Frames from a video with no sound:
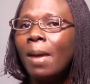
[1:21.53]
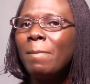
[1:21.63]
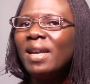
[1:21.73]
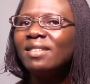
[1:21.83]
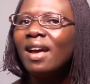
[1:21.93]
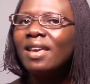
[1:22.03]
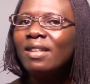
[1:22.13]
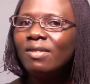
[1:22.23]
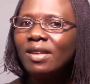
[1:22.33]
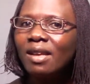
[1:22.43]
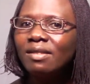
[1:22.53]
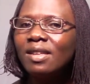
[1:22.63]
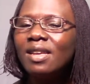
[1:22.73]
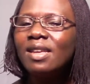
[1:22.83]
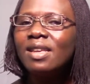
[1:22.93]
Mental
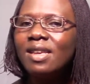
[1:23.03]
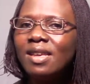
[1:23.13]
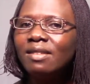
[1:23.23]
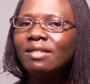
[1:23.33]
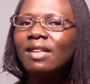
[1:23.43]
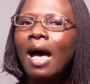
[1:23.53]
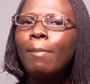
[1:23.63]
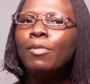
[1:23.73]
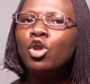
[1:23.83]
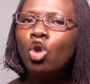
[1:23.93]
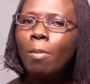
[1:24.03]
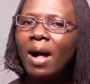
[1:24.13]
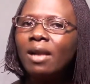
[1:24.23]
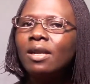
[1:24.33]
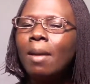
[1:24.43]
illness is
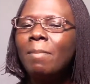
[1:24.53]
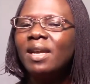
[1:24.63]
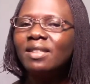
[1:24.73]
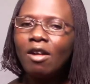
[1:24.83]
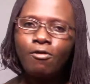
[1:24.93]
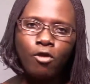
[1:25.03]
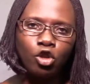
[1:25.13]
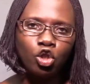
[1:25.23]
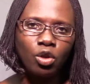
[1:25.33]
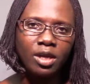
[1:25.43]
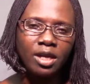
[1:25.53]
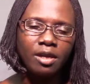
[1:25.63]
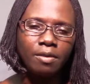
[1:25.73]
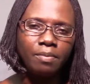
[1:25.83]
abnormal mental functioning.